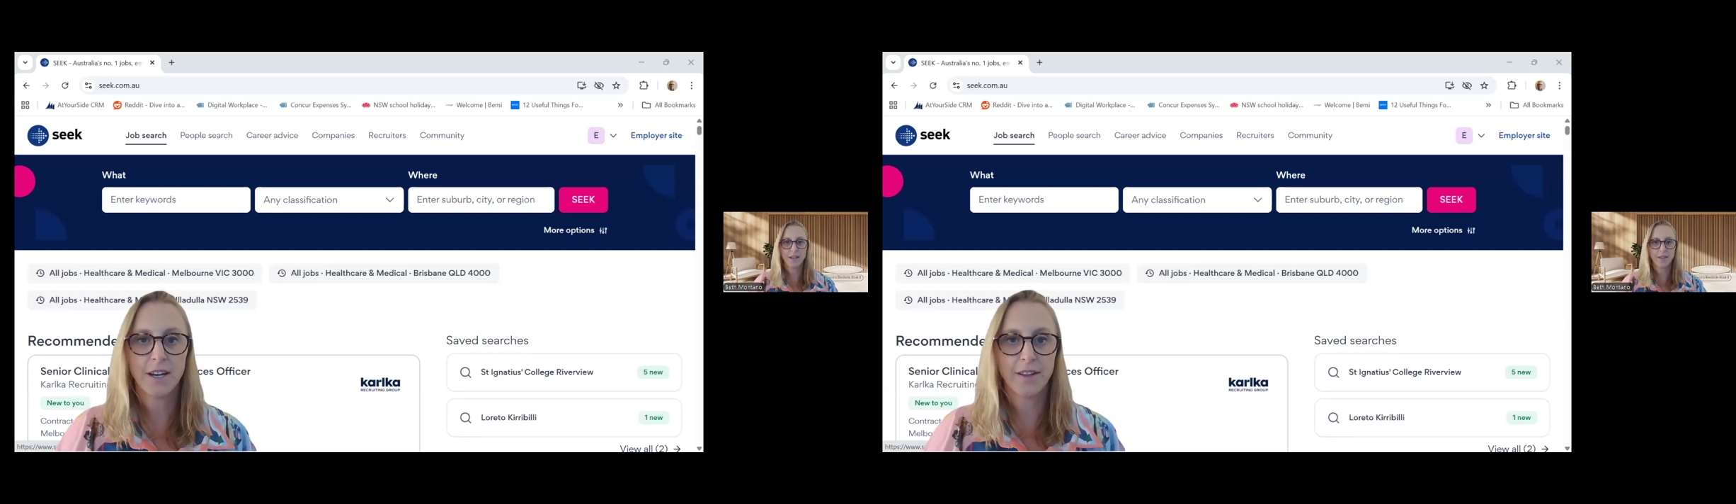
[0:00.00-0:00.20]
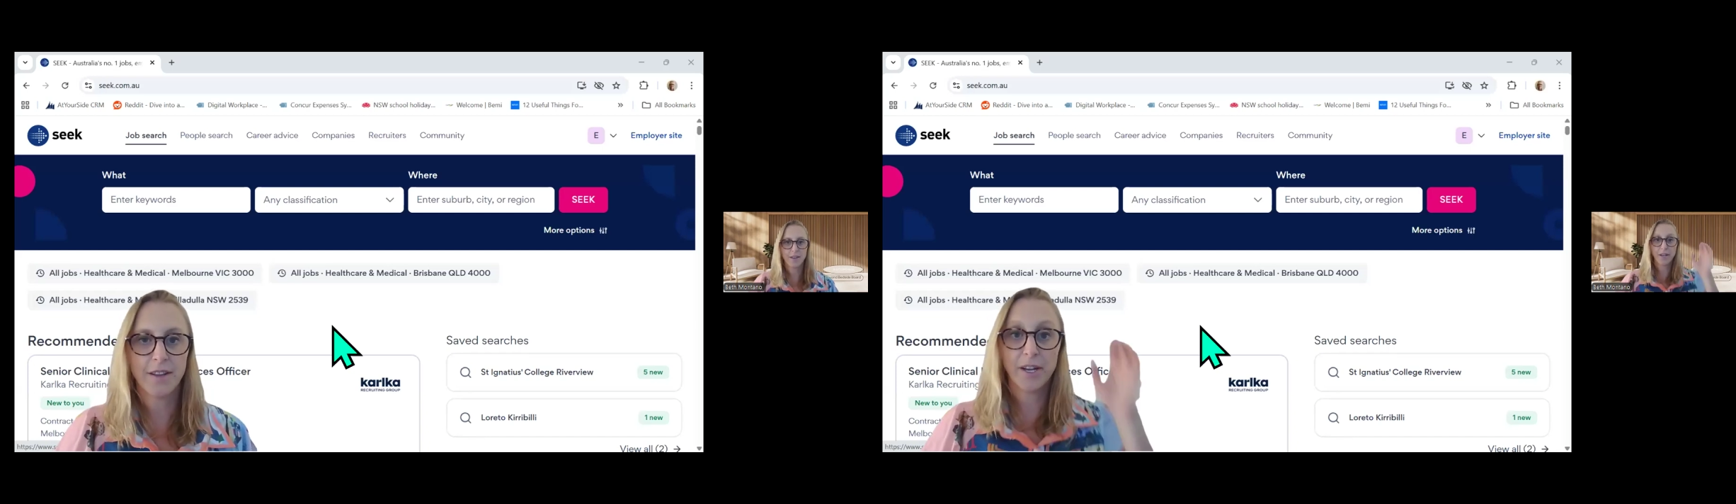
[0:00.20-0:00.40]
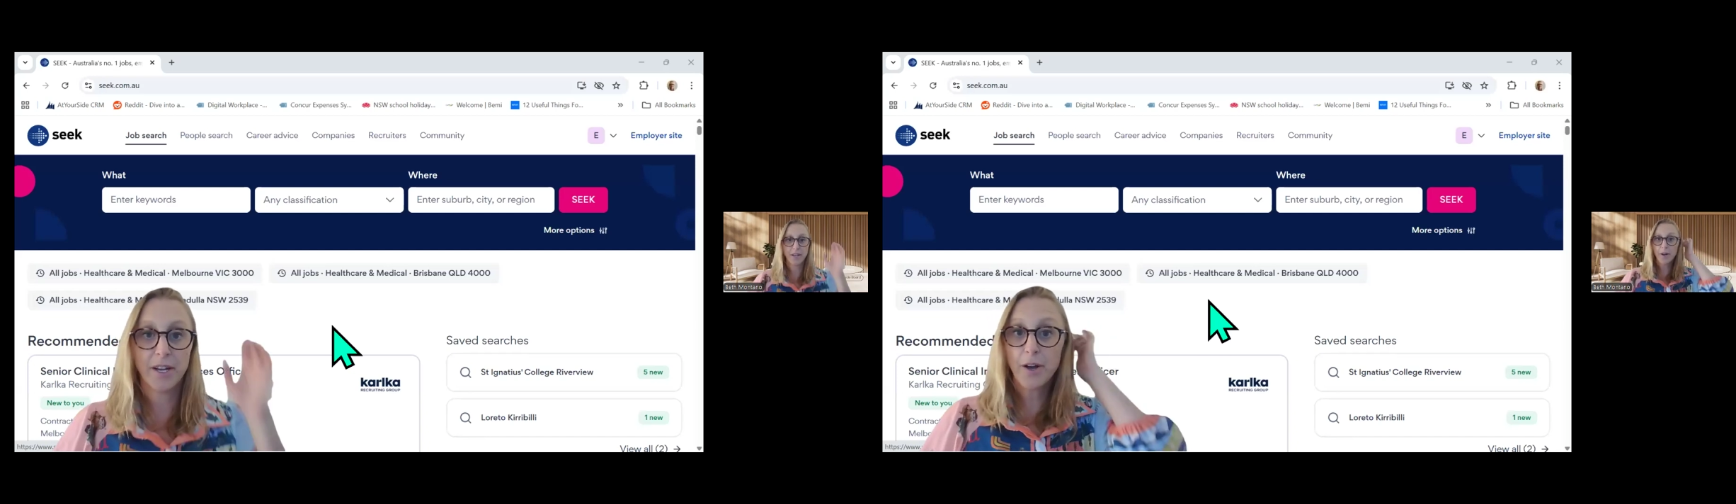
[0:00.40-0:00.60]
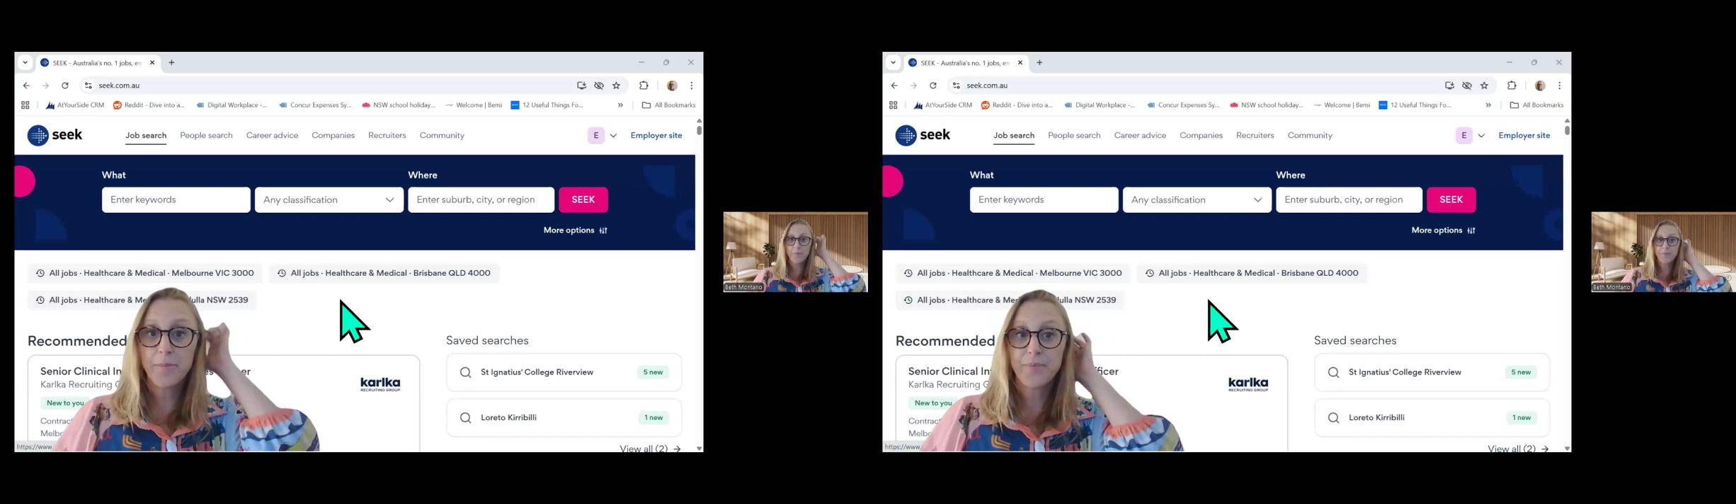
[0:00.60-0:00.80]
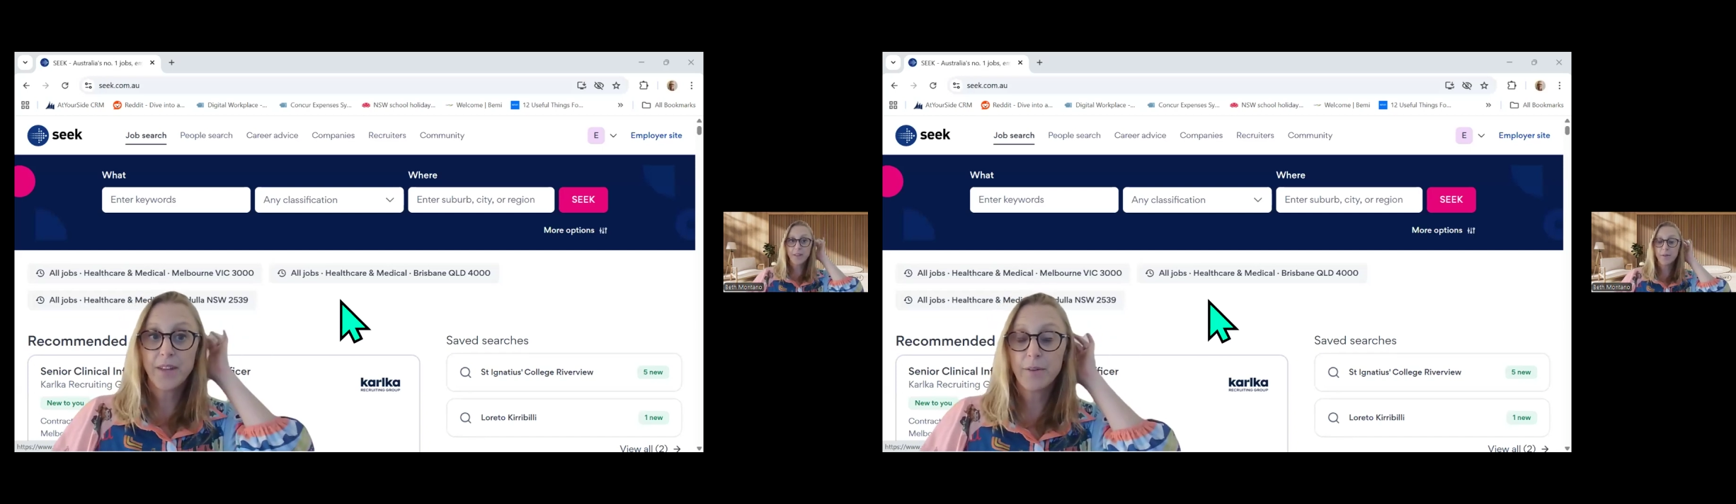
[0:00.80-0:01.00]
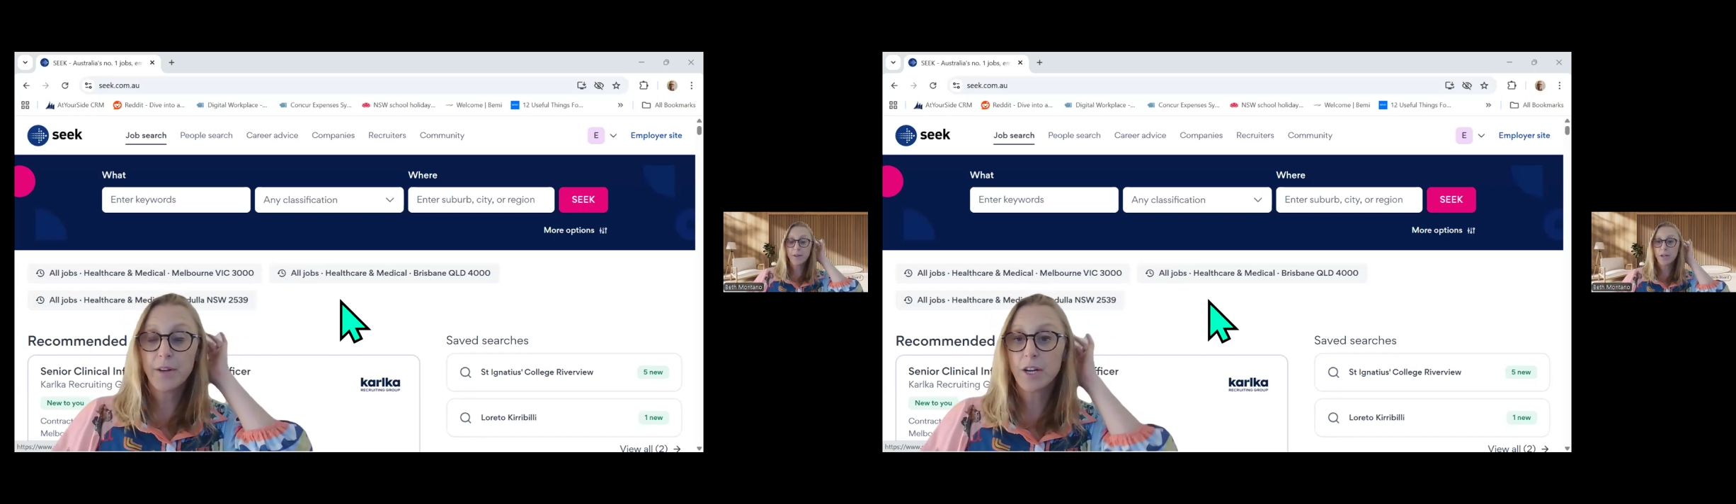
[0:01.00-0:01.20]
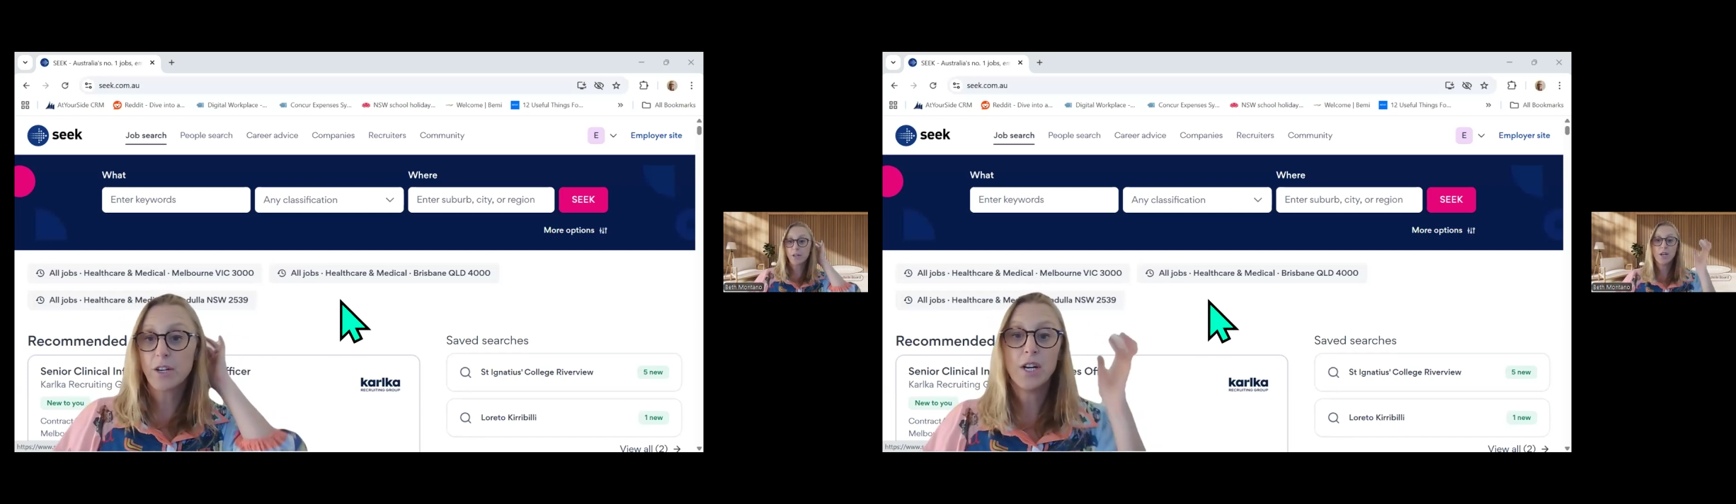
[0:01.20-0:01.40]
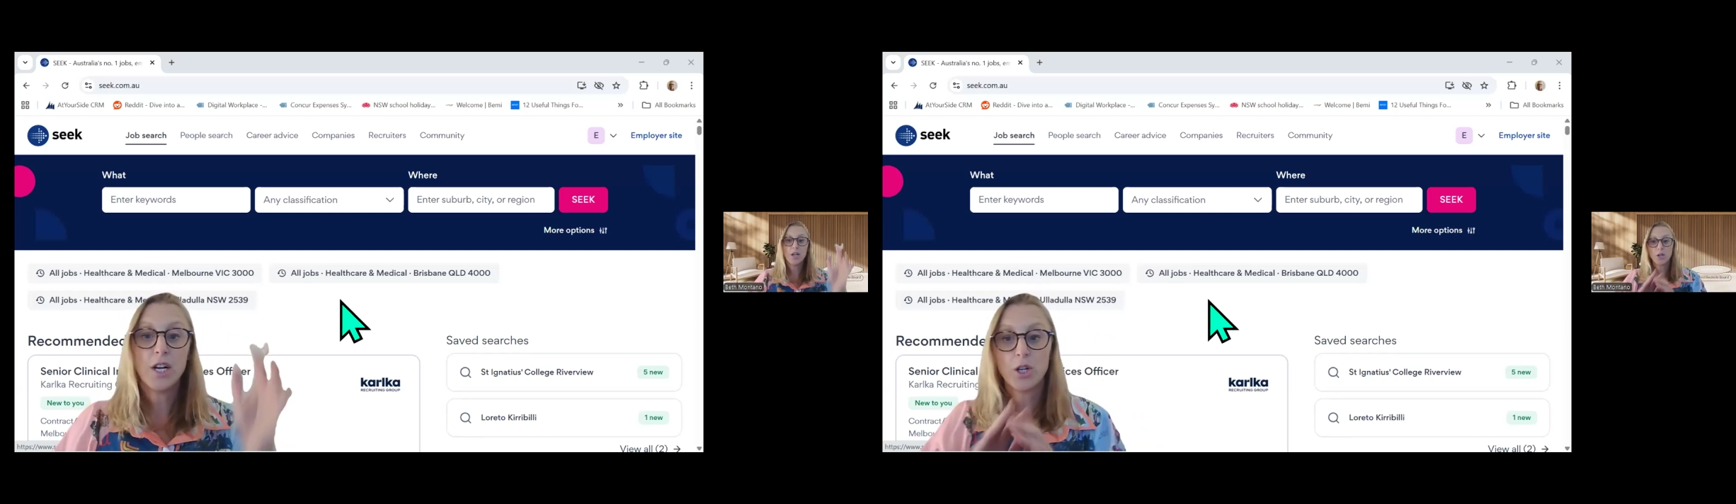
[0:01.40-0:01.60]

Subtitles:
Oh, there we go. Here we go.